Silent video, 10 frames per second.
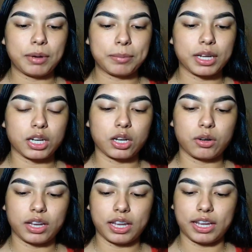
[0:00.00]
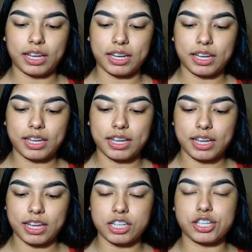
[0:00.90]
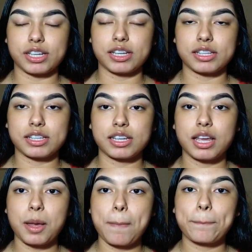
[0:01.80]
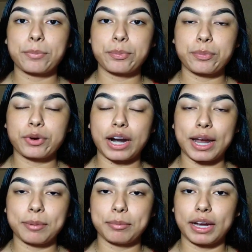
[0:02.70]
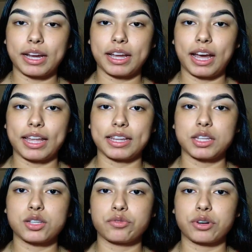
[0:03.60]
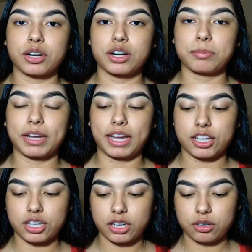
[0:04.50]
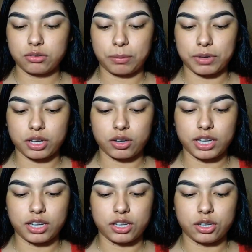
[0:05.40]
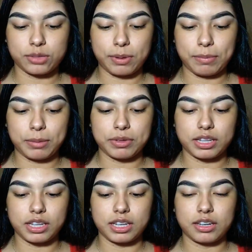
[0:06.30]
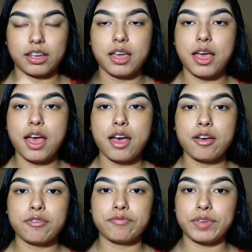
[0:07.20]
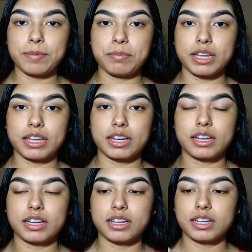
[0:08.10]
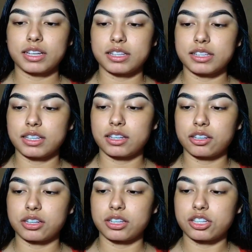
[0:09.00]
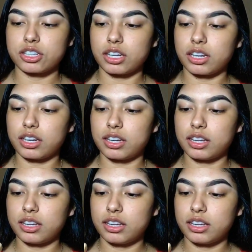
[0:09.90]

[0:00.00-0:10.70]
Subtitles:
I'm gonna go ahead and just prime my eyelids for my eyeshadow. I'm gonna go ahead and use my Maybelline Fit Me concealer in the shade